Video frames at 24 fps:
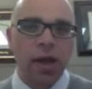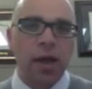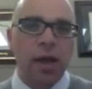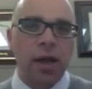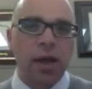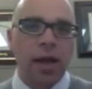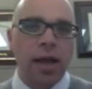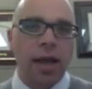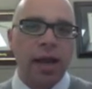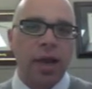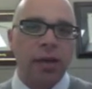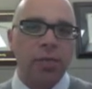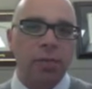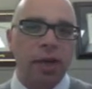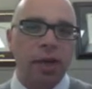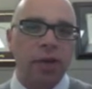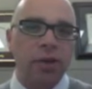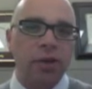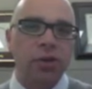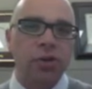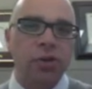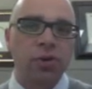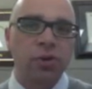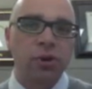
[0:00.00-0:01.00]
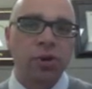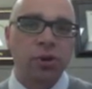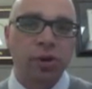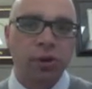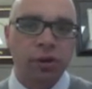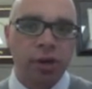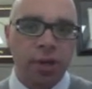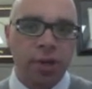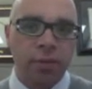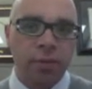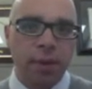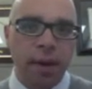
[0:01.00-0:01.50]
and making sure that
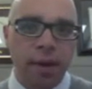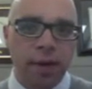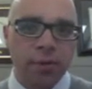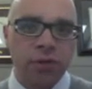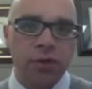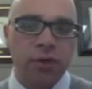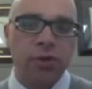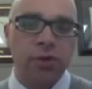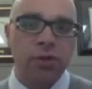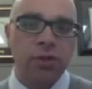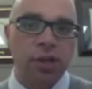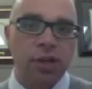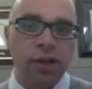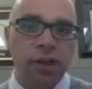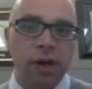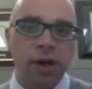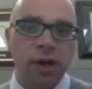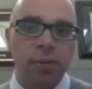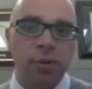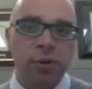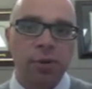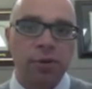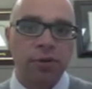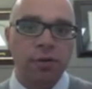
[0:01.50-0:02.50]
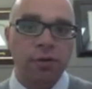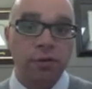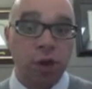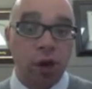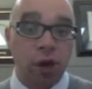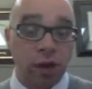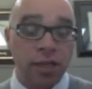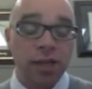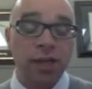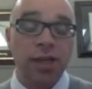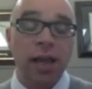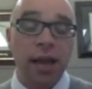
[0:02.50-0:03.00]
your email's all set up and you've
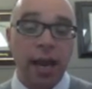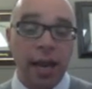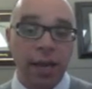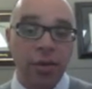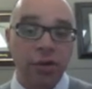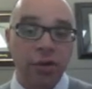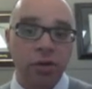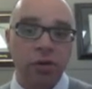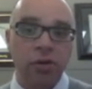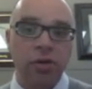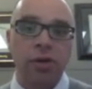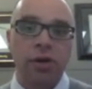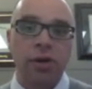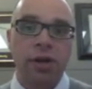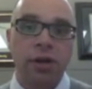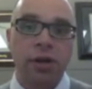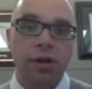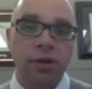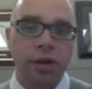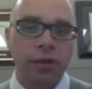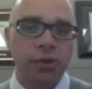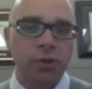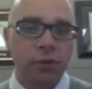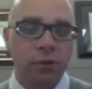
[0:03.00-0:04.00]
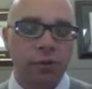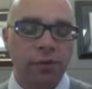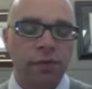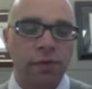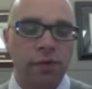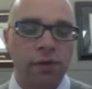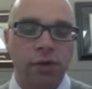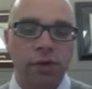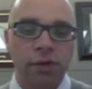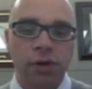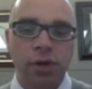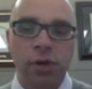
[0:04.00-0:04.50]
logged into Angel Learning and that sort of
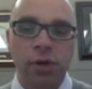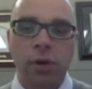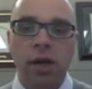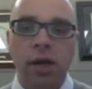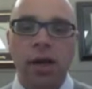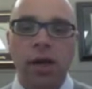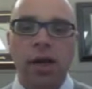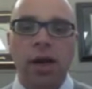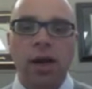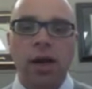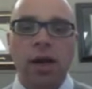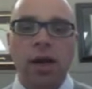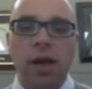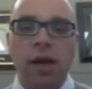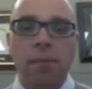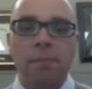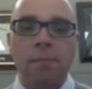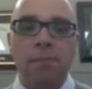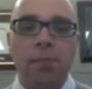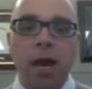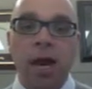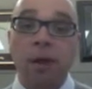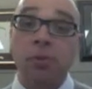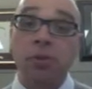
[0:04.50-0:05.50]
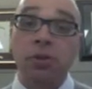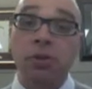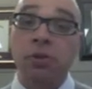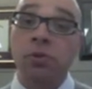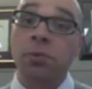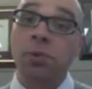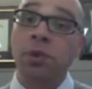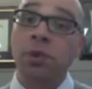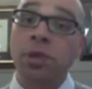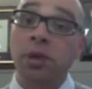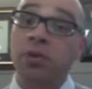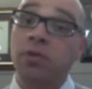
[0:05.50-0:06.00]
thing. So I'm
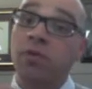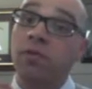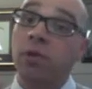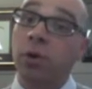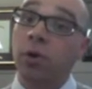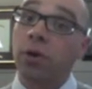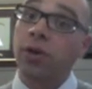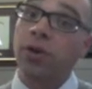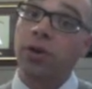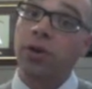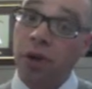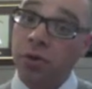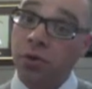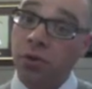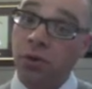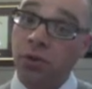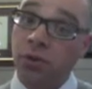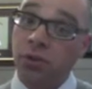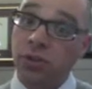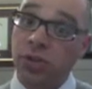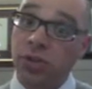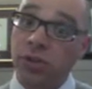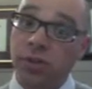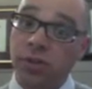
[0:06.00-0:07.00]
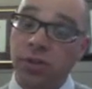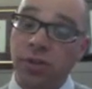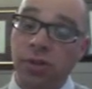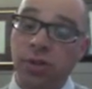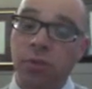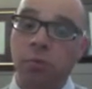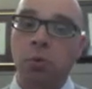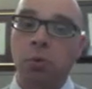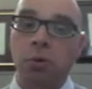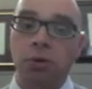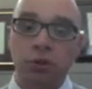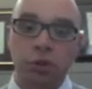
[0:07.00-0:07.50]
assuming that you've already done those things at
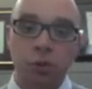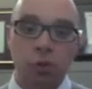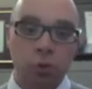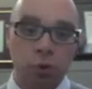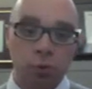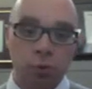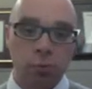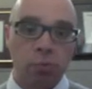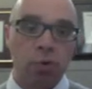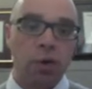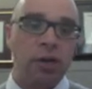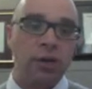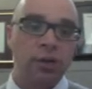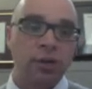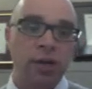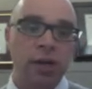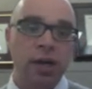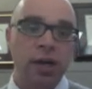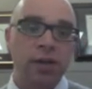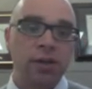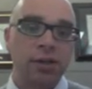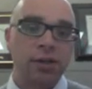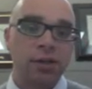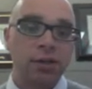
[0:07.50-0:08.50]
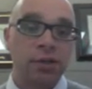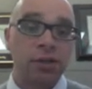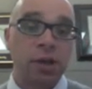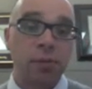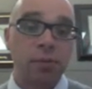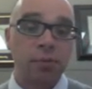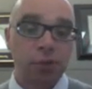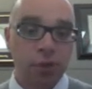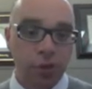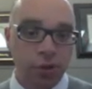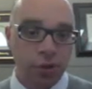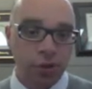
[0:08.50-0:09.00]
this point, so we'll press on to
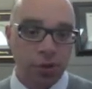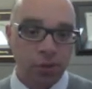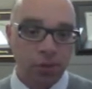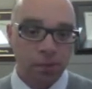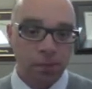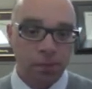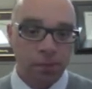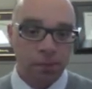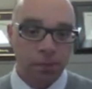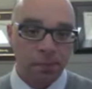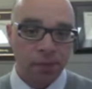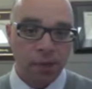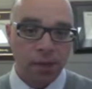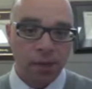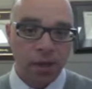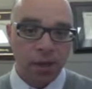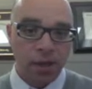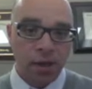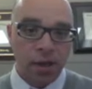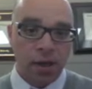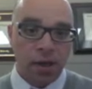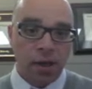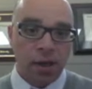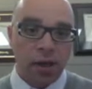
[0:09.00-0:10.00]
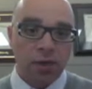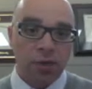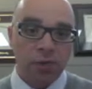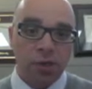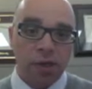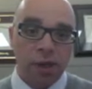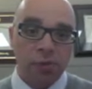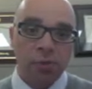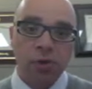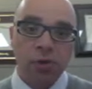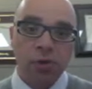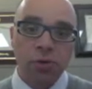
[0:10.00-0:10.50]
step two.
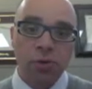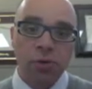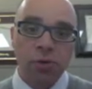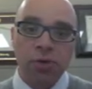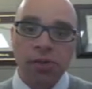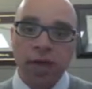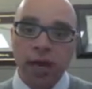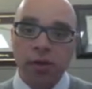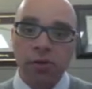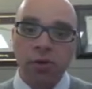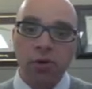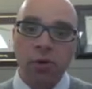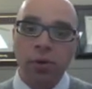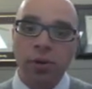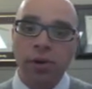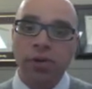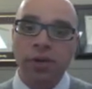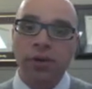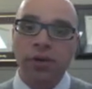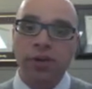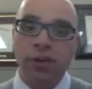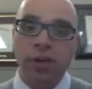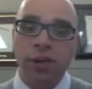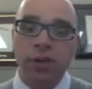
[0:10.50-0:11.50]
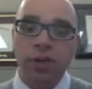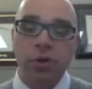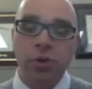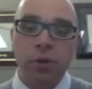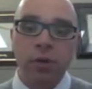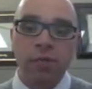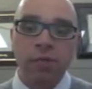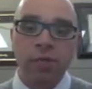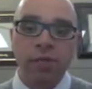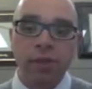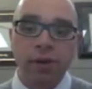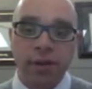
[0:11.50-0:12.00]
Step two is downloading the schedule
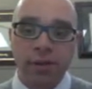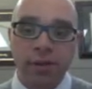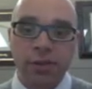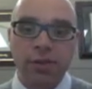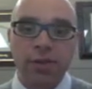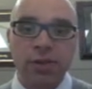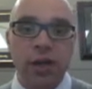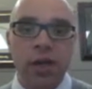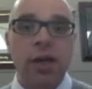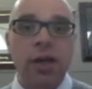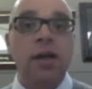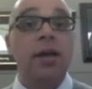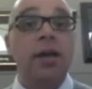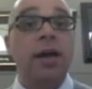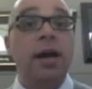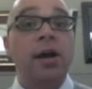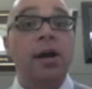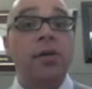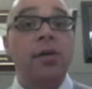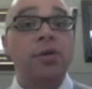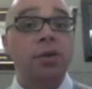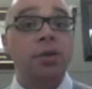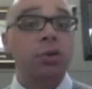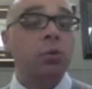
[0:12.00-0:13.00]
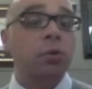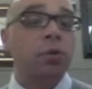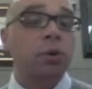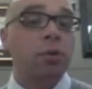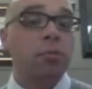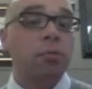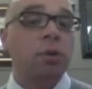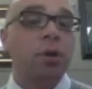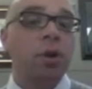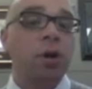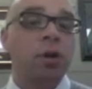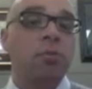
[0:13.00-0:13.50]
of events. Now this will
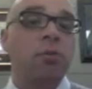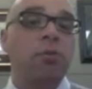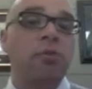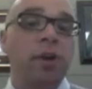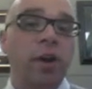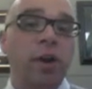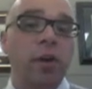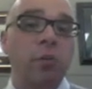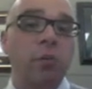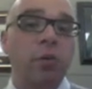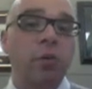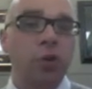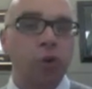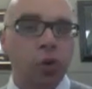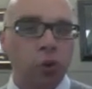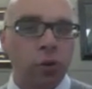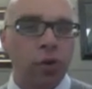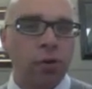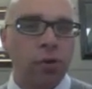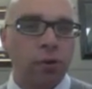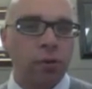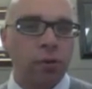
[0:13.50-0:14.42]
become available shortly